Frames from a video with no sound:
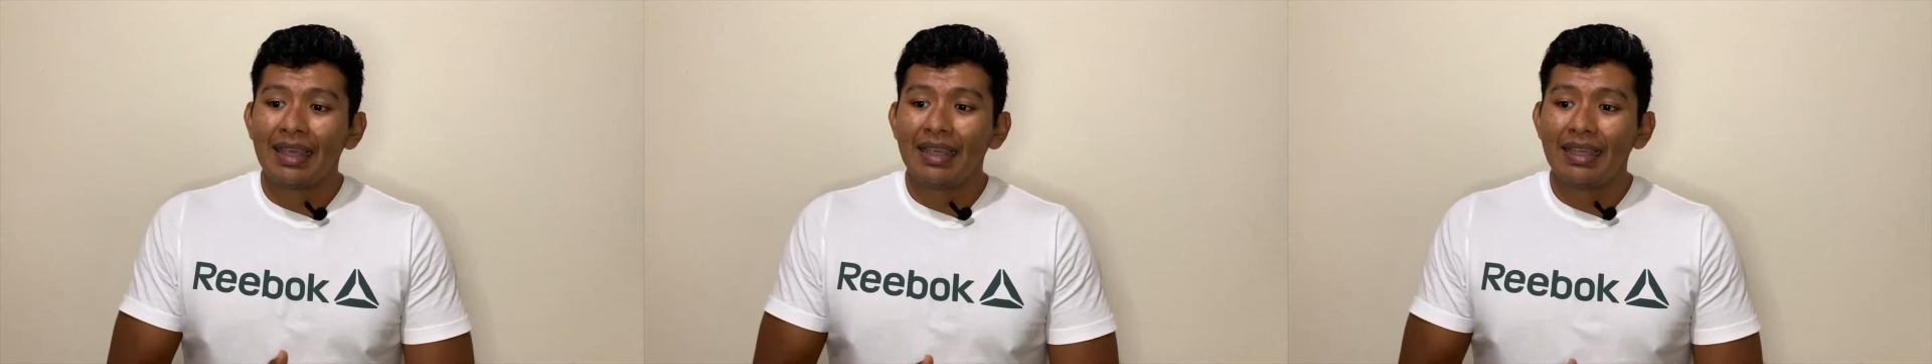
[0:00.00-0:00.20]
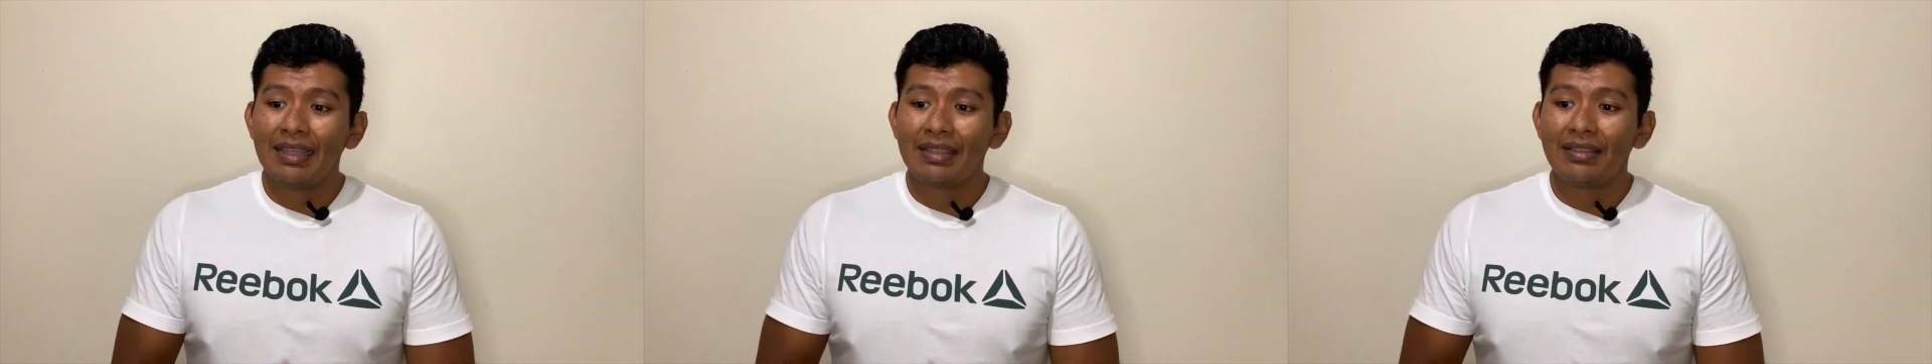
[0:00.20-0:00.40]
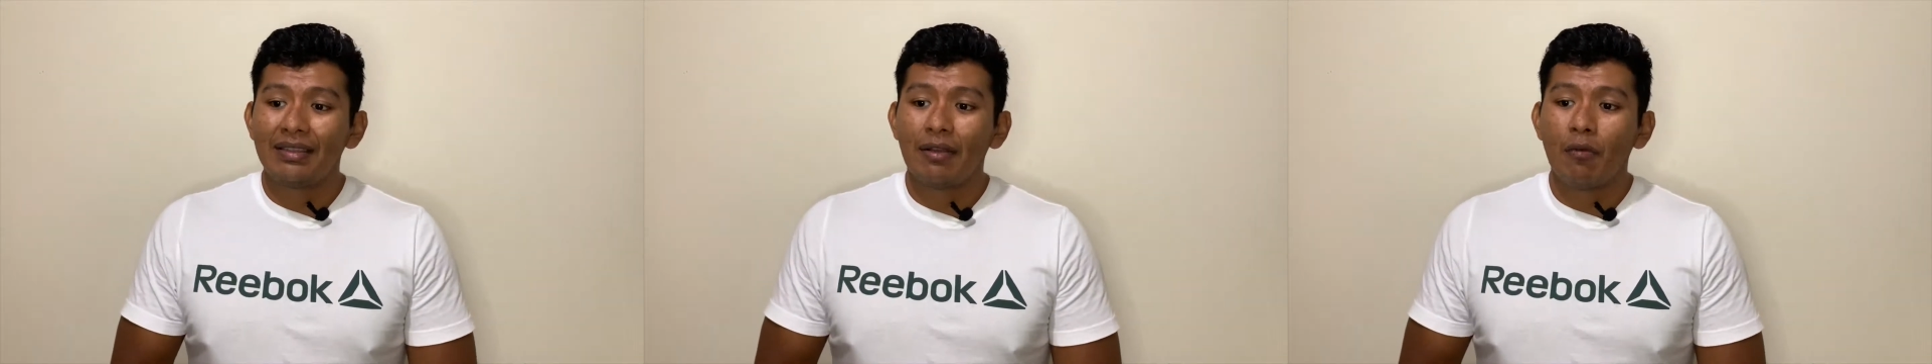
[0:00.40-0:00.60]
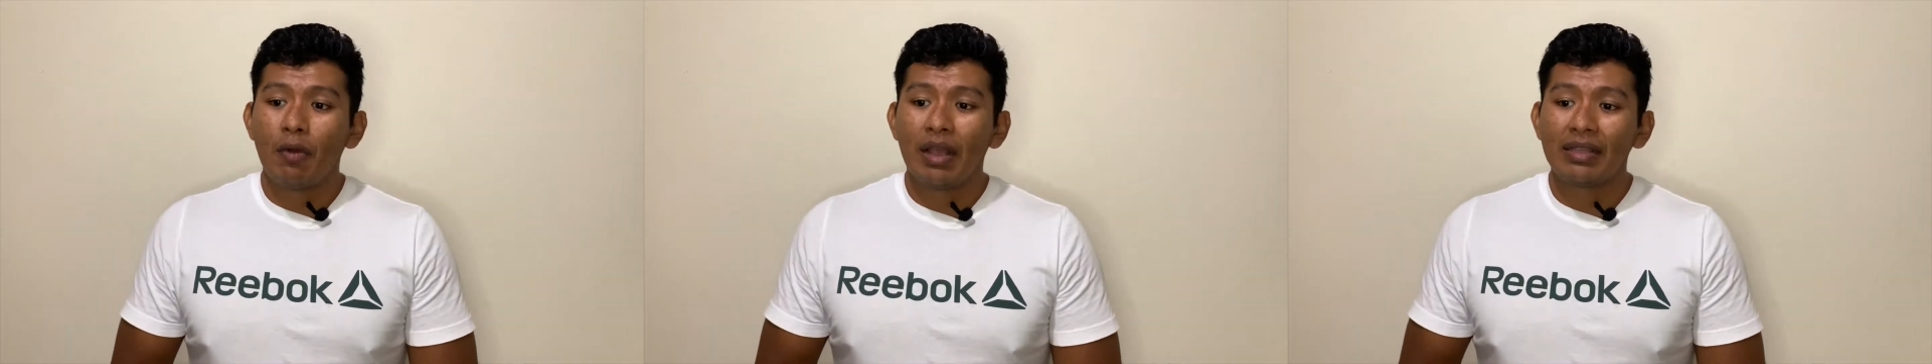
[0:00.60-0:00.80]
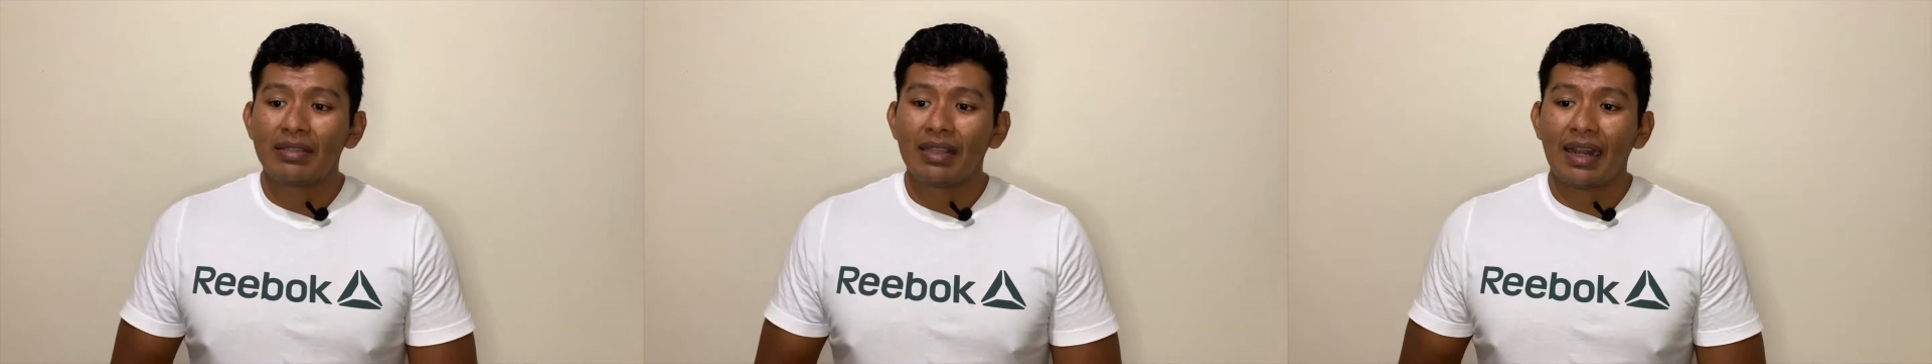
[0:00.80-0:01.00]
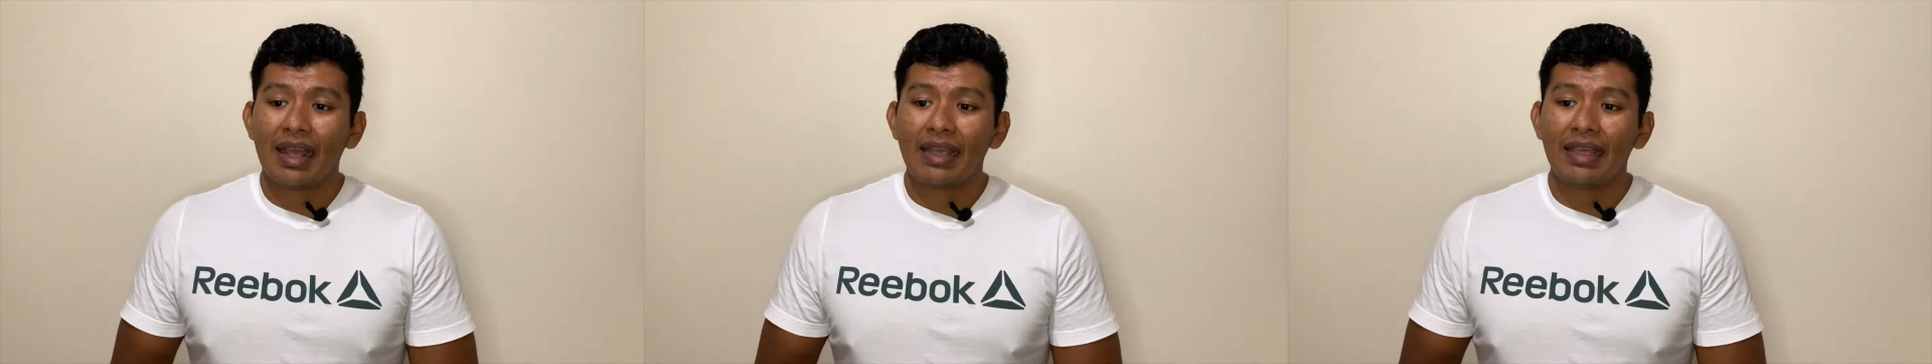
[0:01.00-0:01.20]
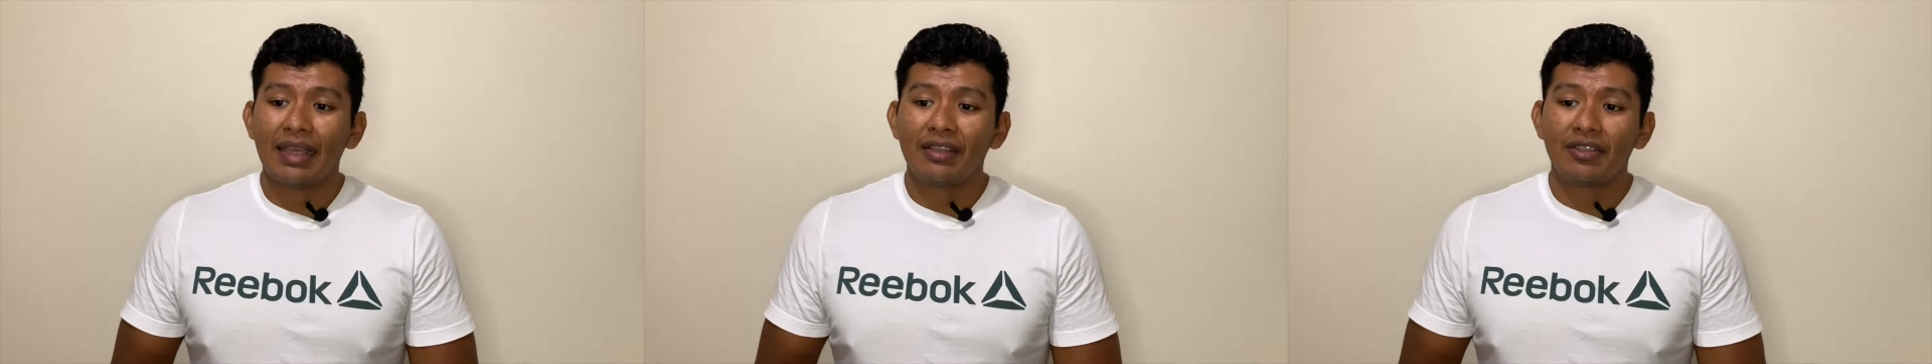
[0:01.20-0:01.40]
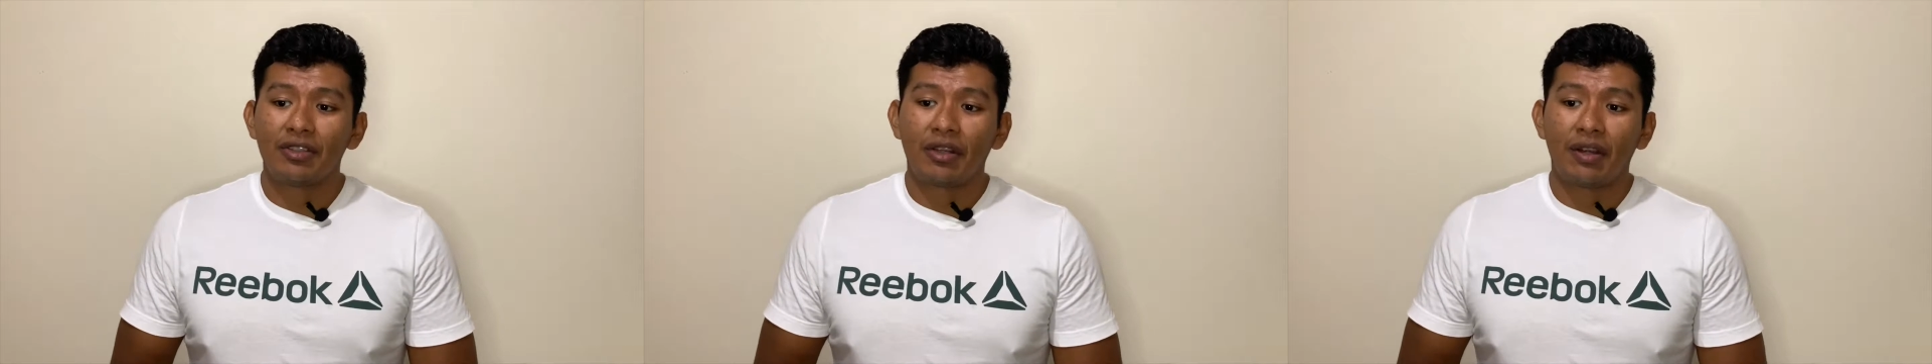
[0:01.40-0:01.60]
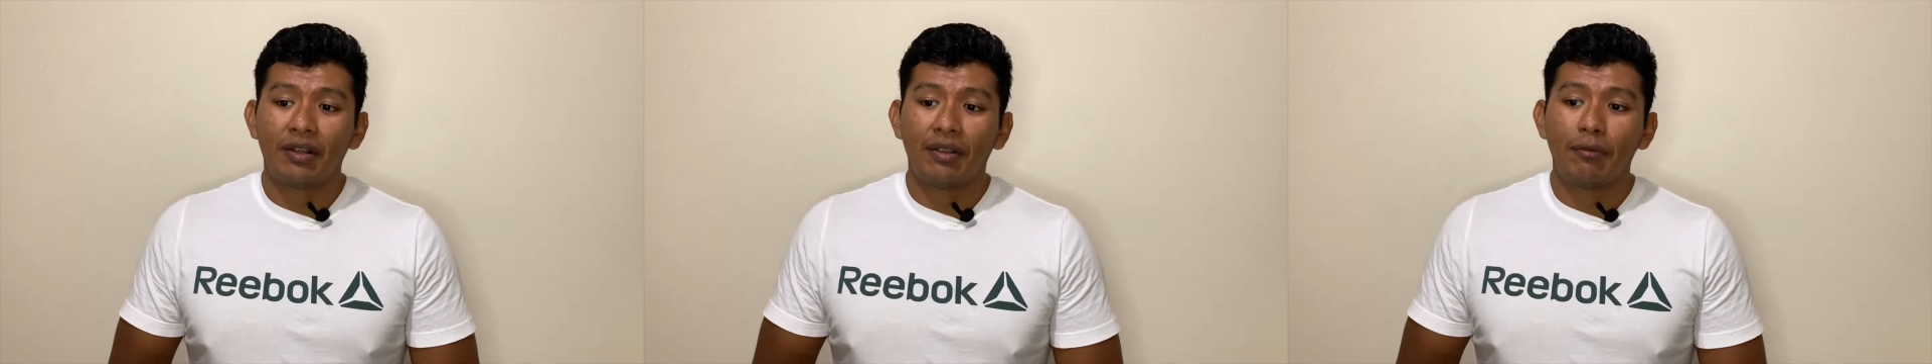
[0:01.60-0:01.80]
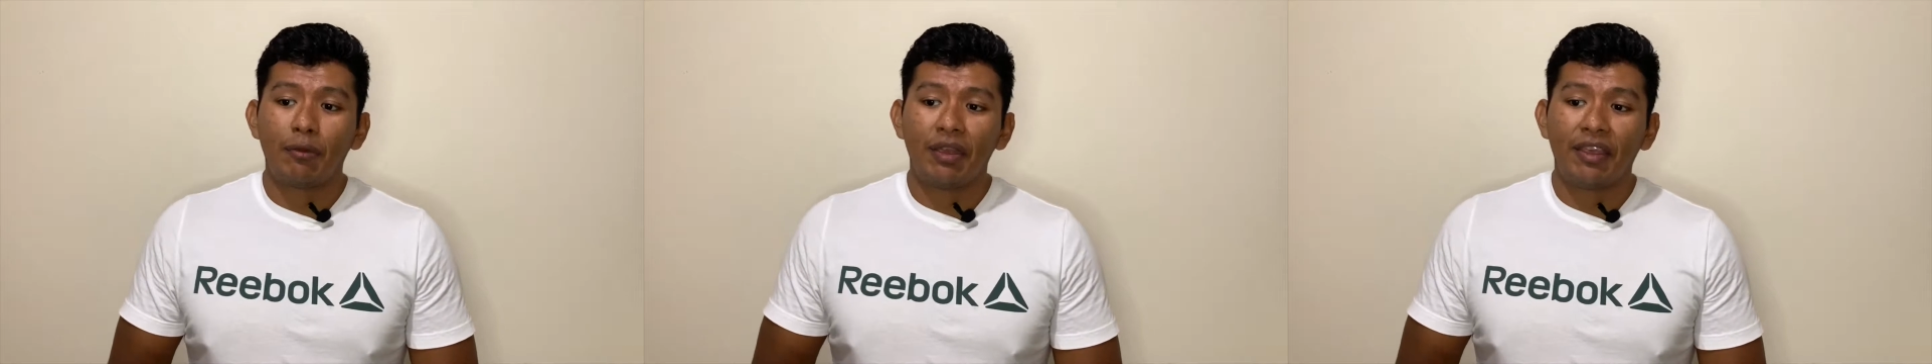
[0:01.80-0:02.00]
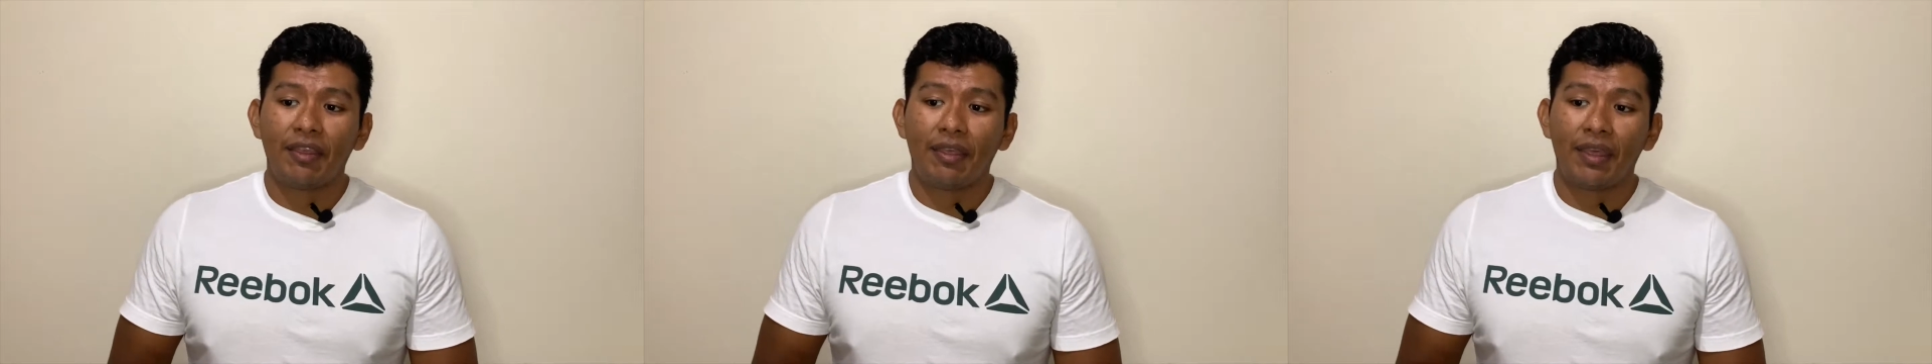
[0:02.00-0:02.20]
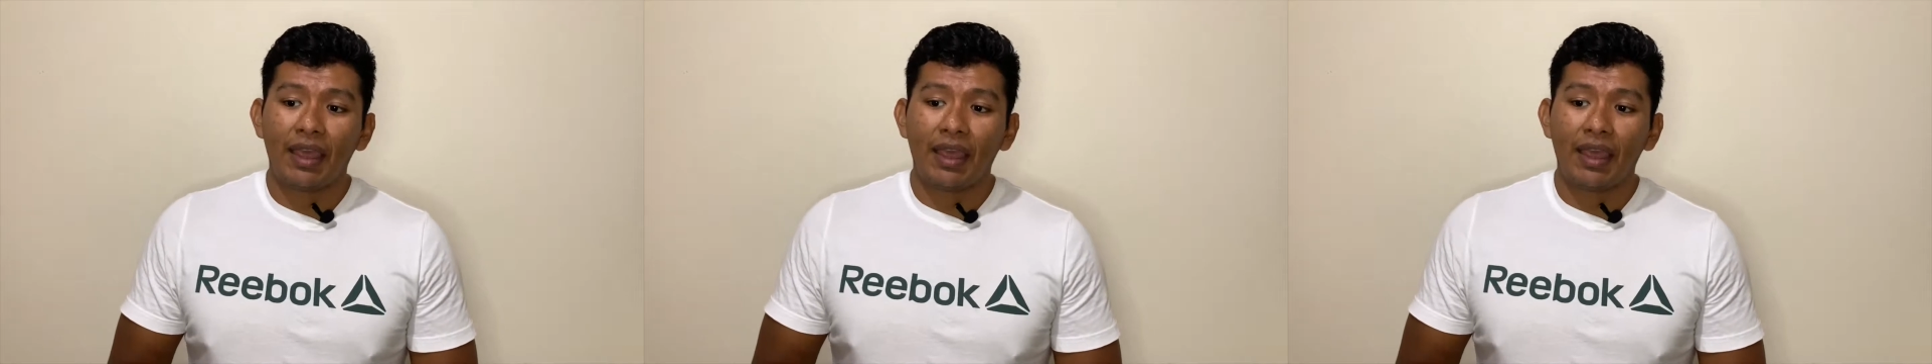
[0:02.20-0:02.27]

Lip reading: It's the ones that I get started with,